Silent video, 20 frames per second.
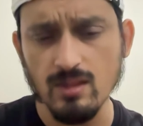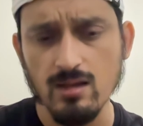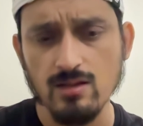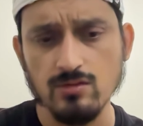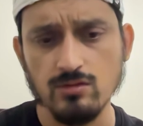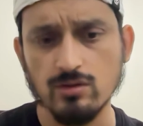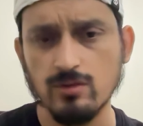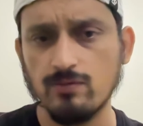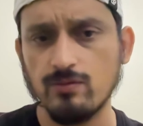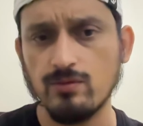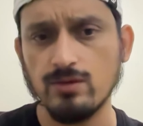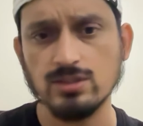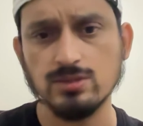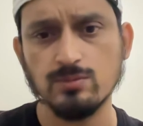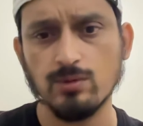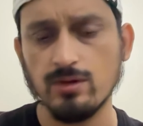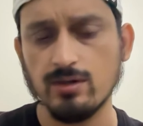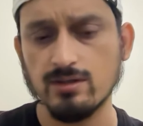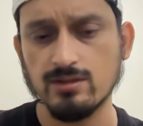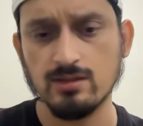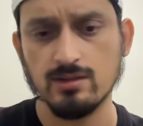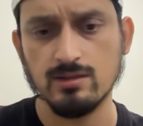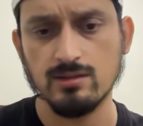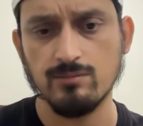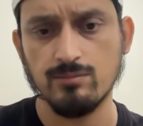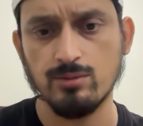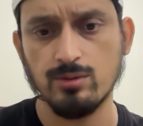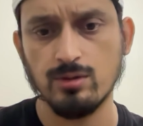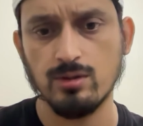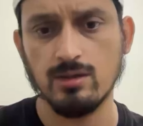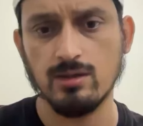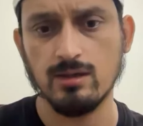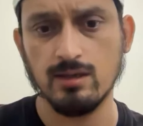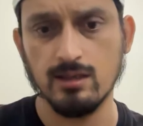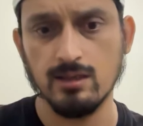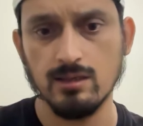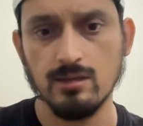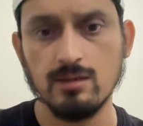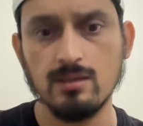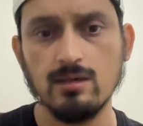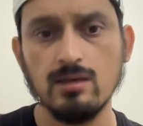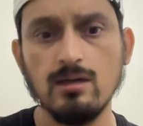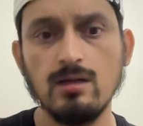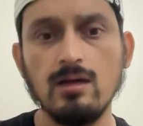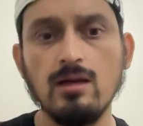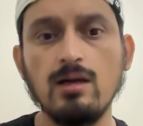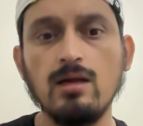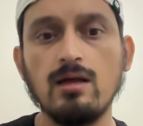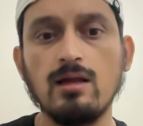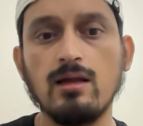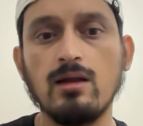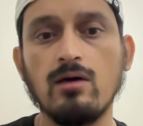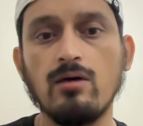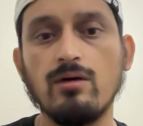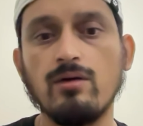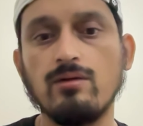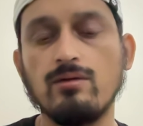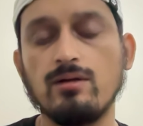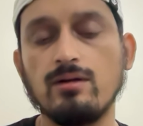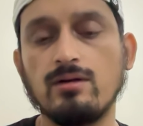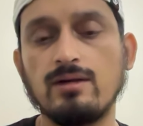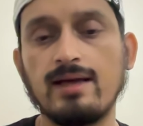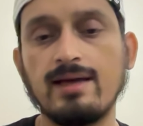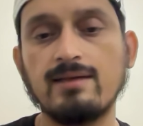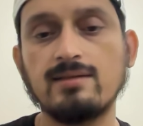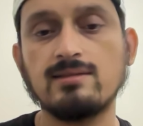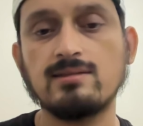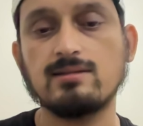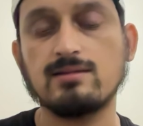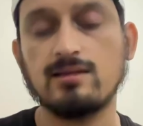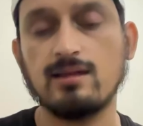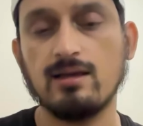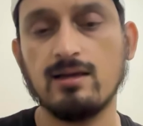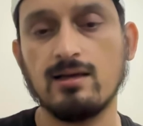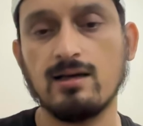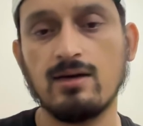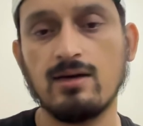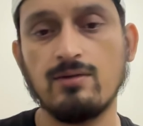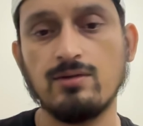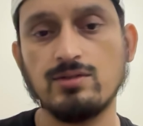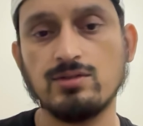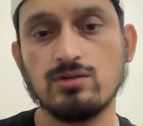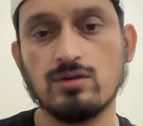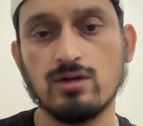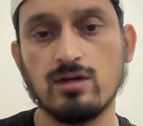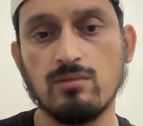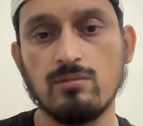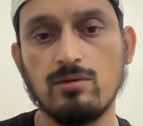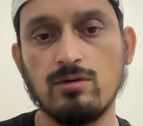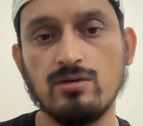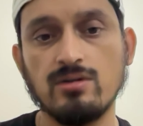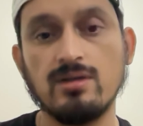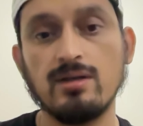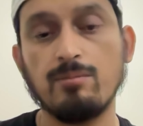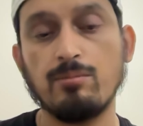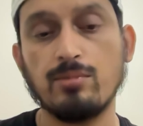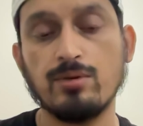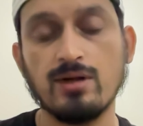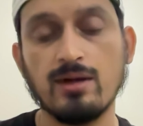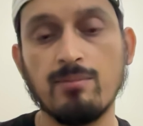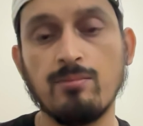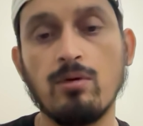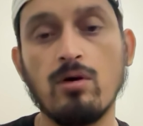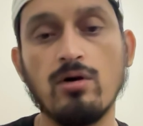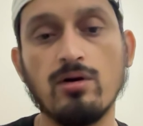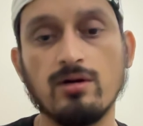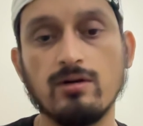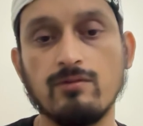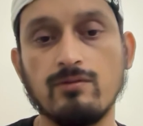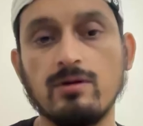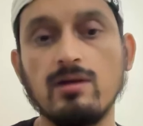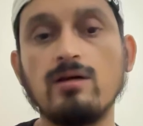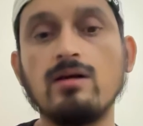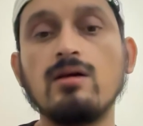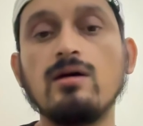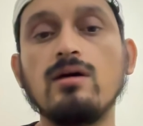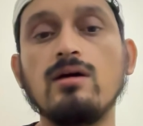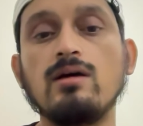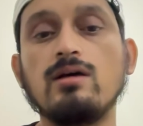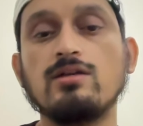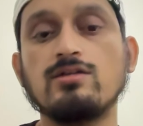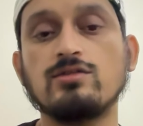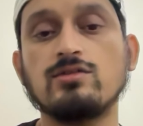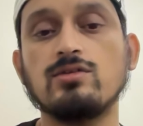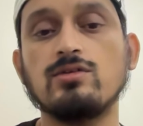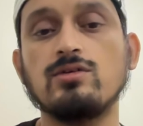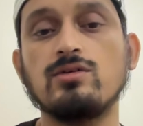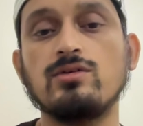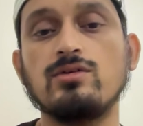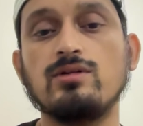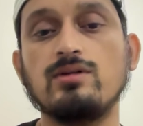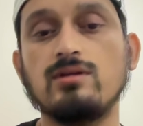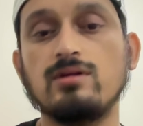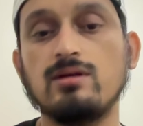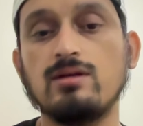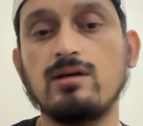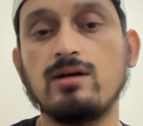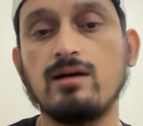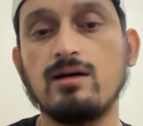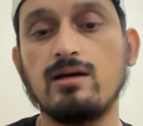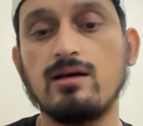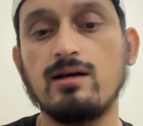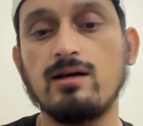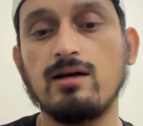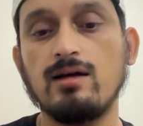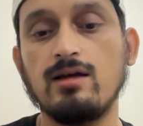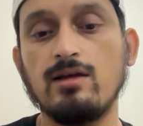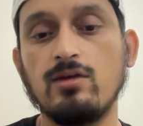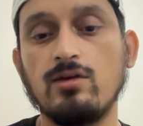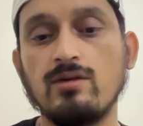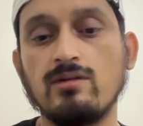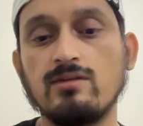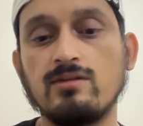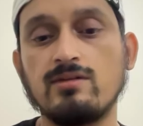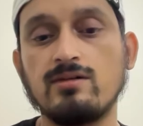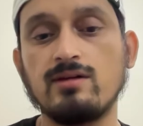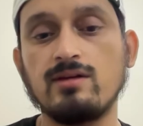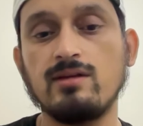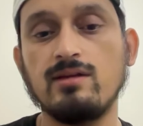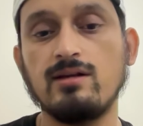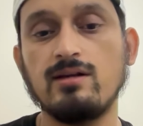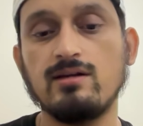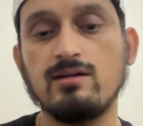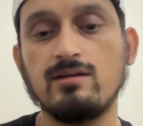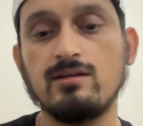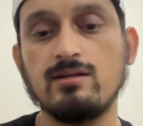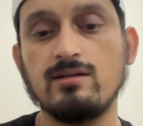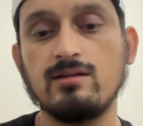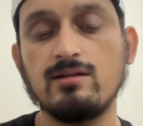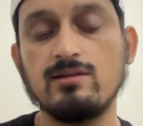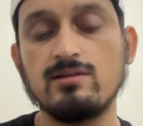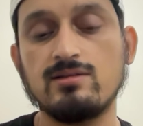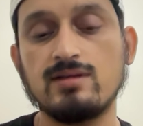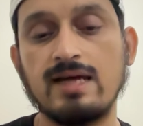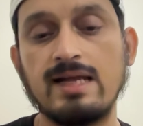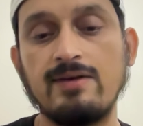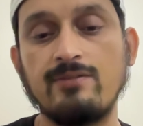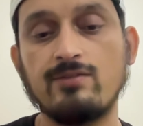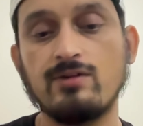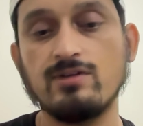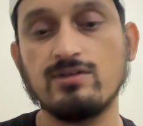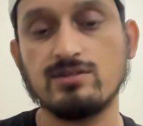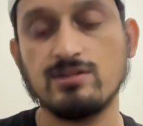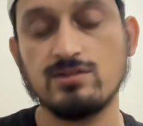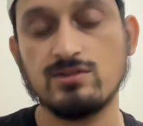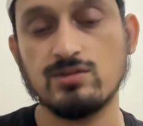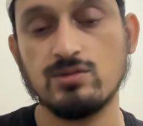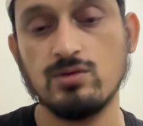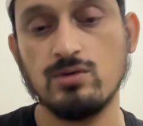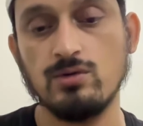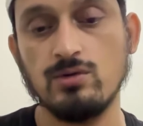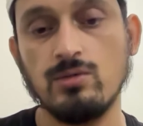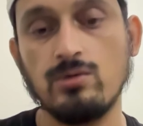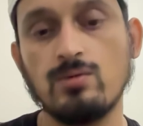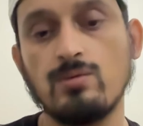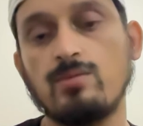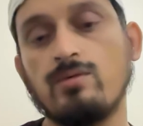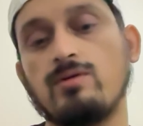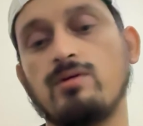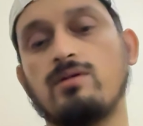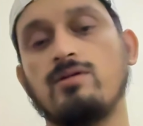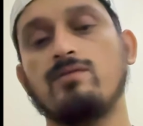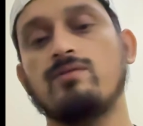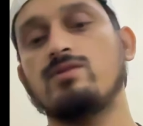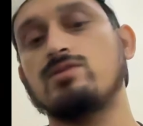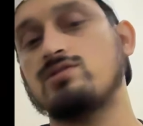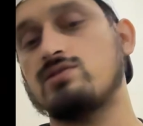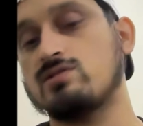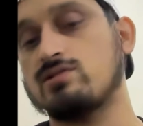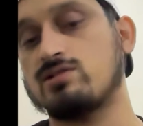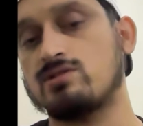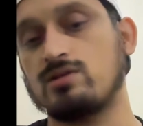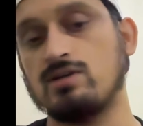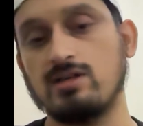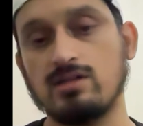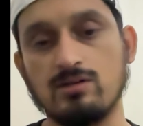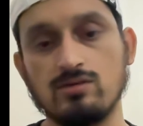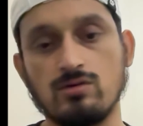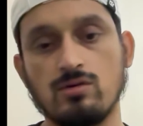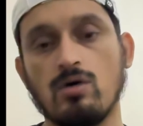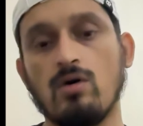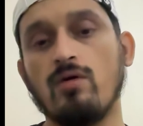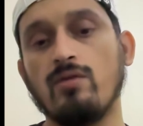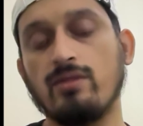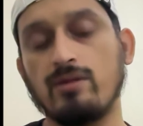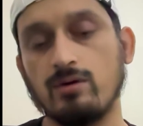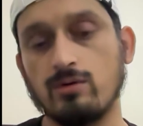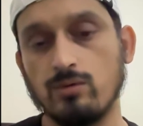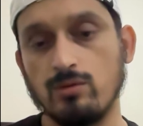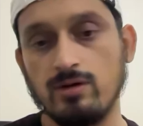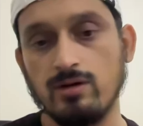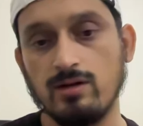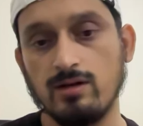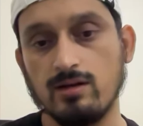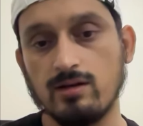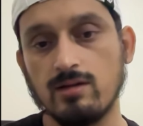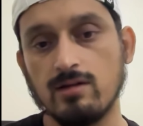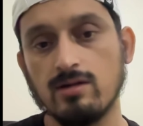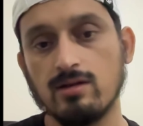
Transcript: So the first point is, I think, pretty clear. Now the text thing I was talking about, the typography. So you can see that this San Francisco, which is written on the hoodie,